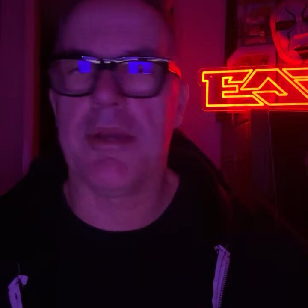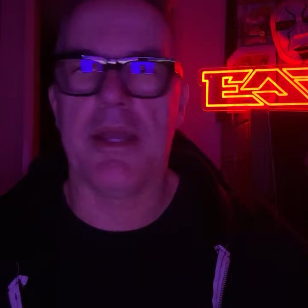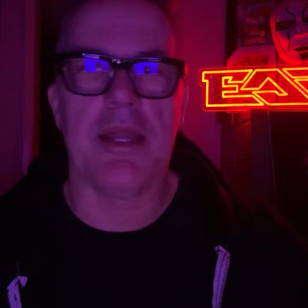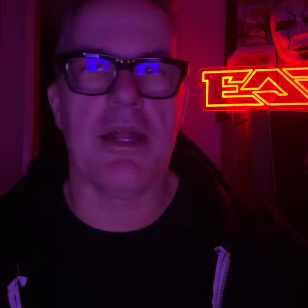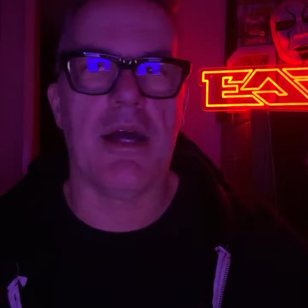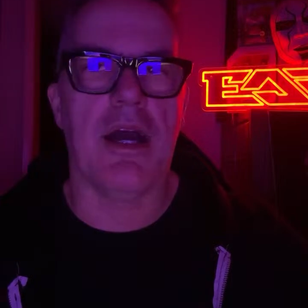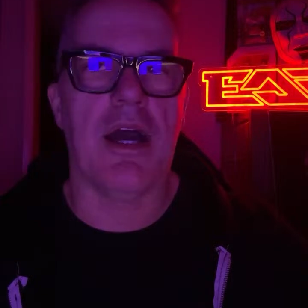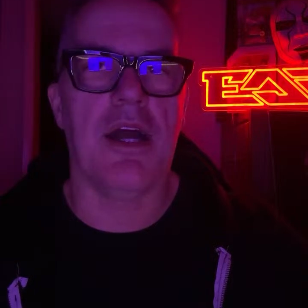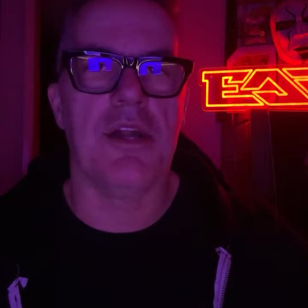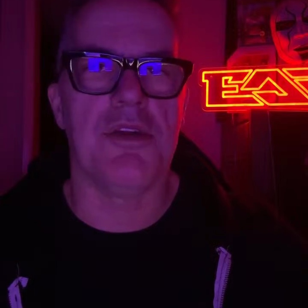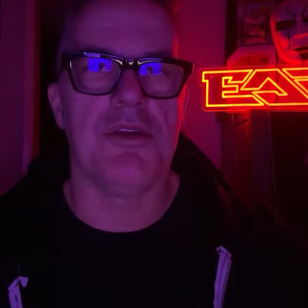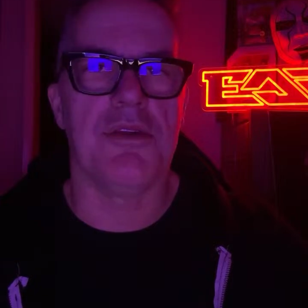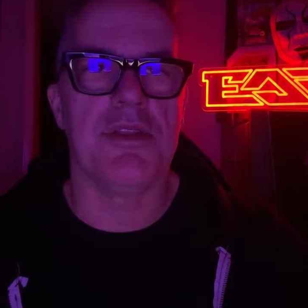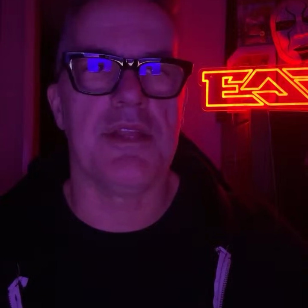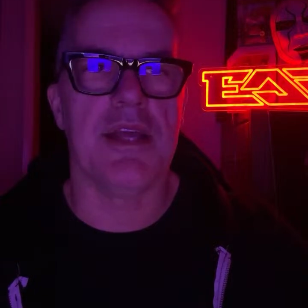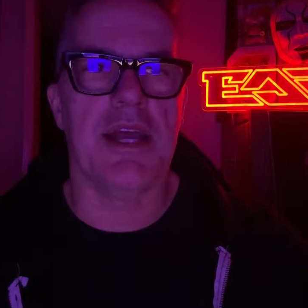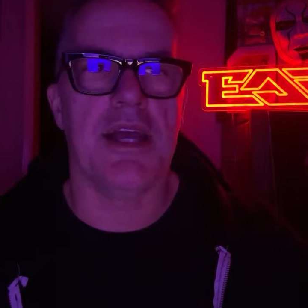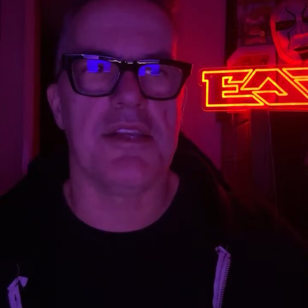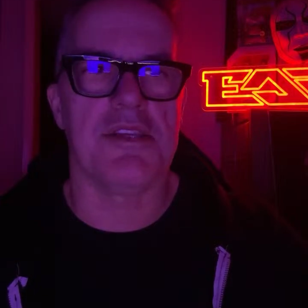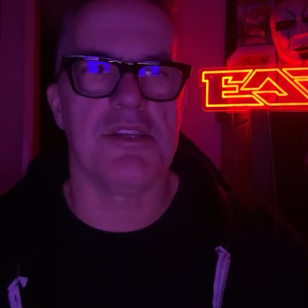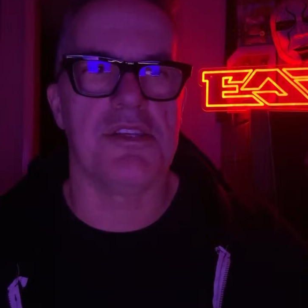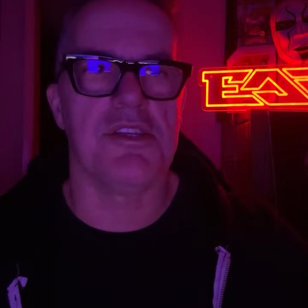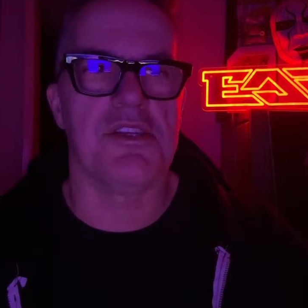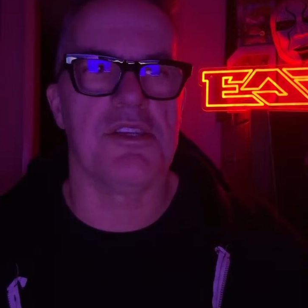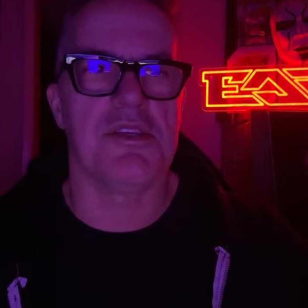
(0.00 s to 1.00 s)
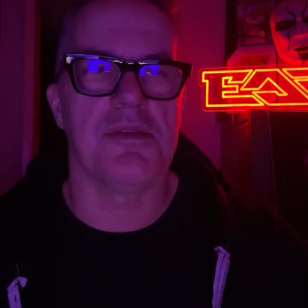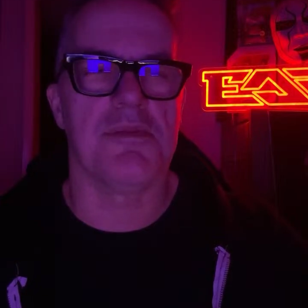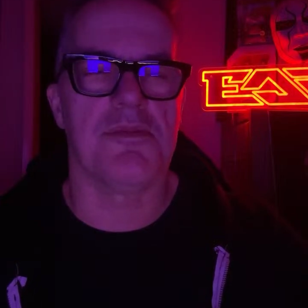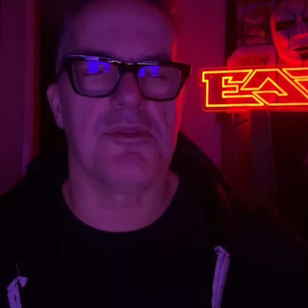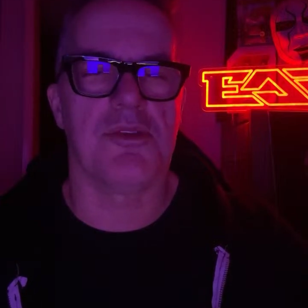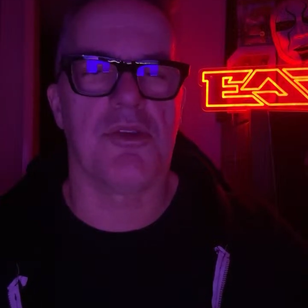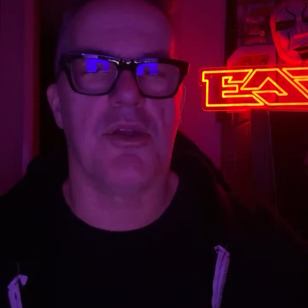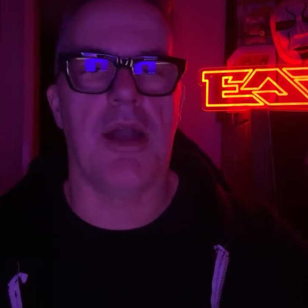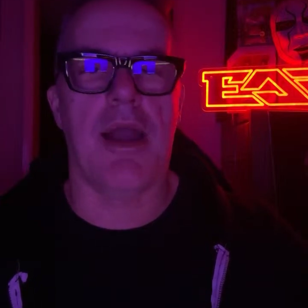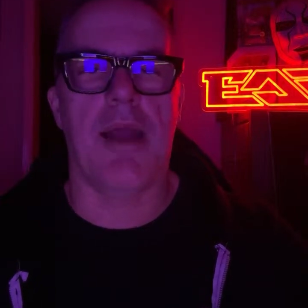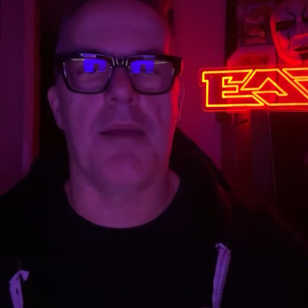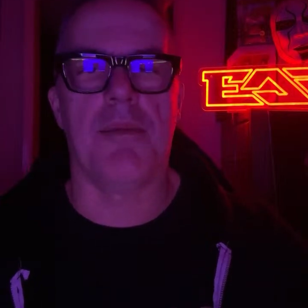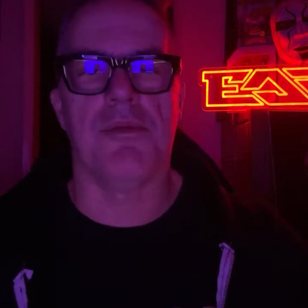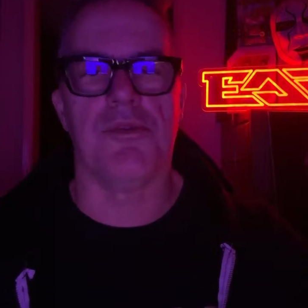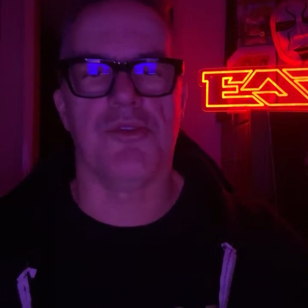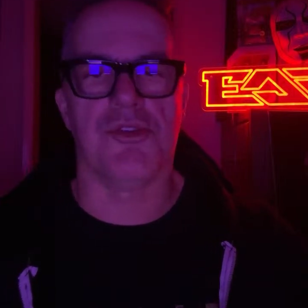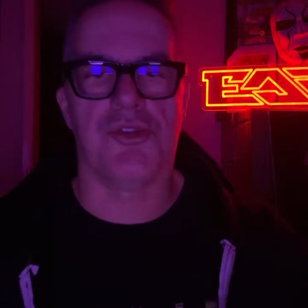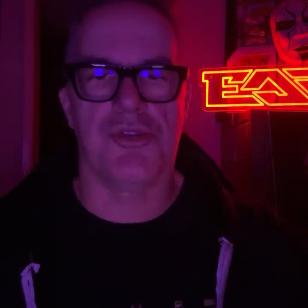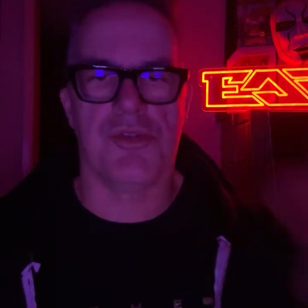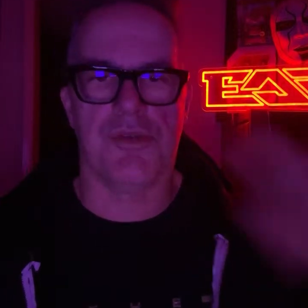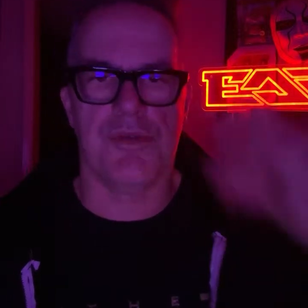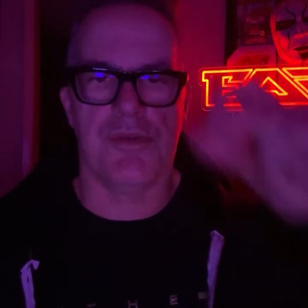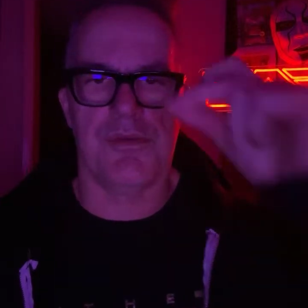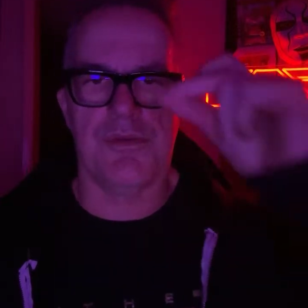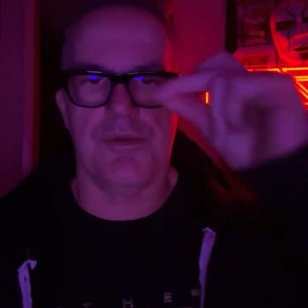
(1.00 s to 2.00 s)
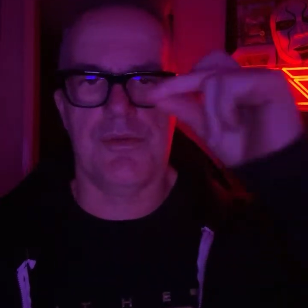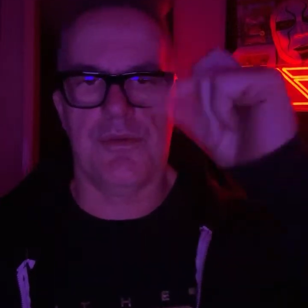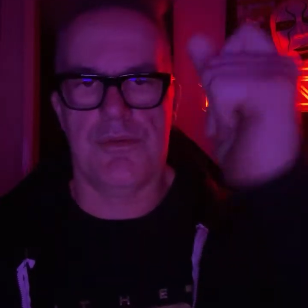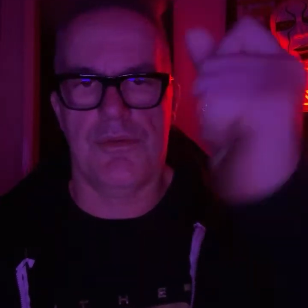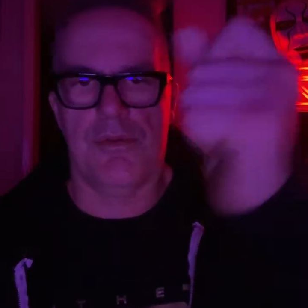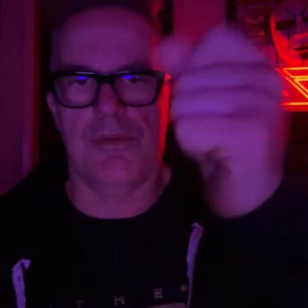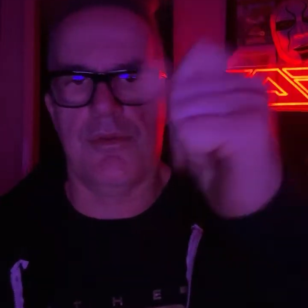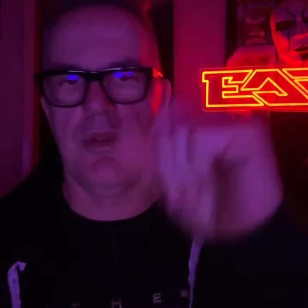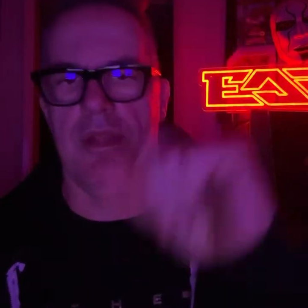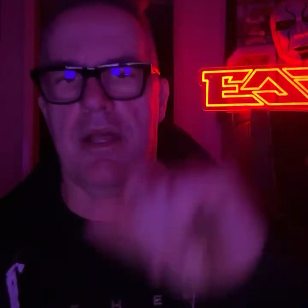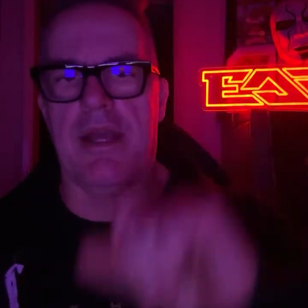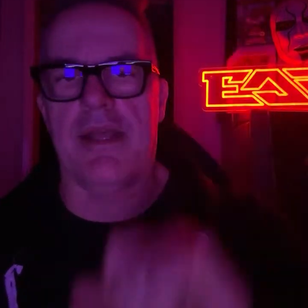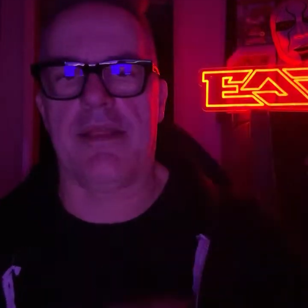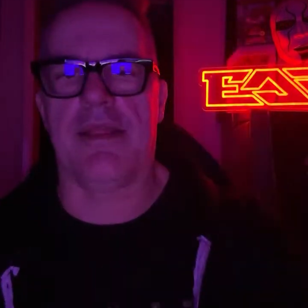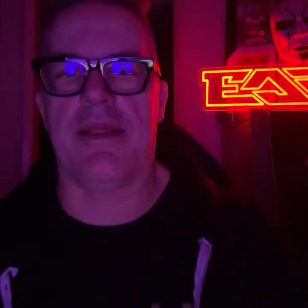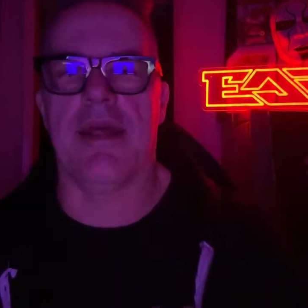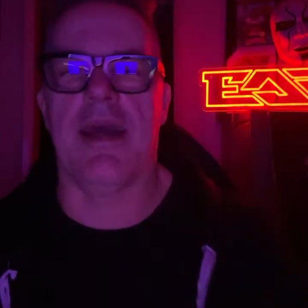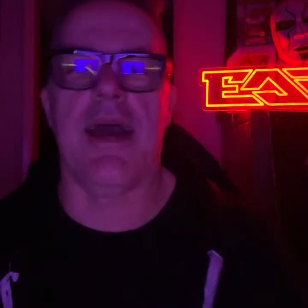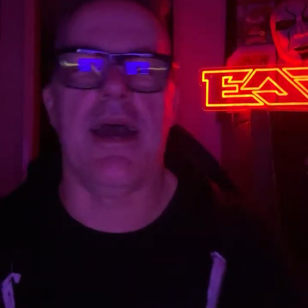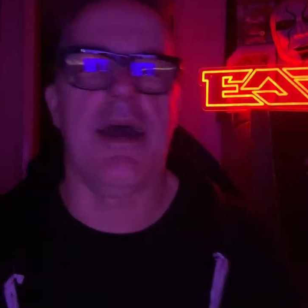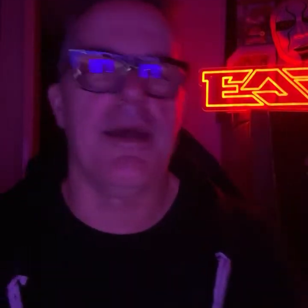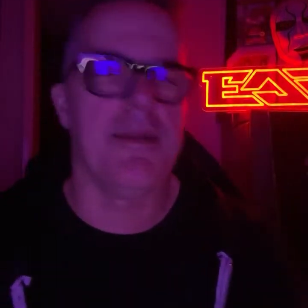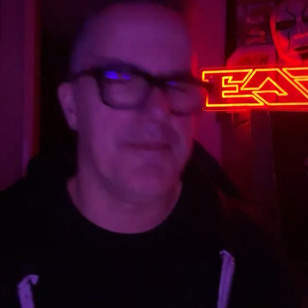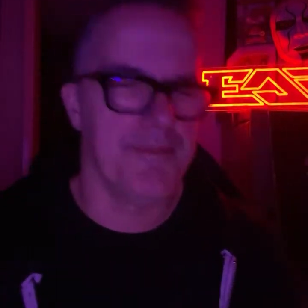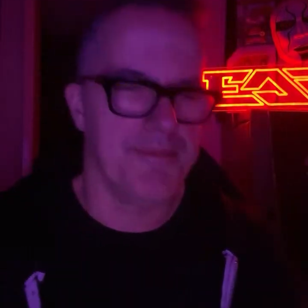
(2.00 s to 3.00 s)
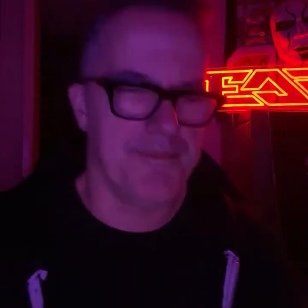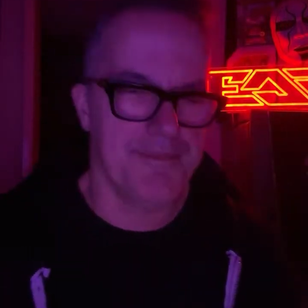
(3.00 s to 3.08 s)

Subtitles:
get 100,000 subscribers like that.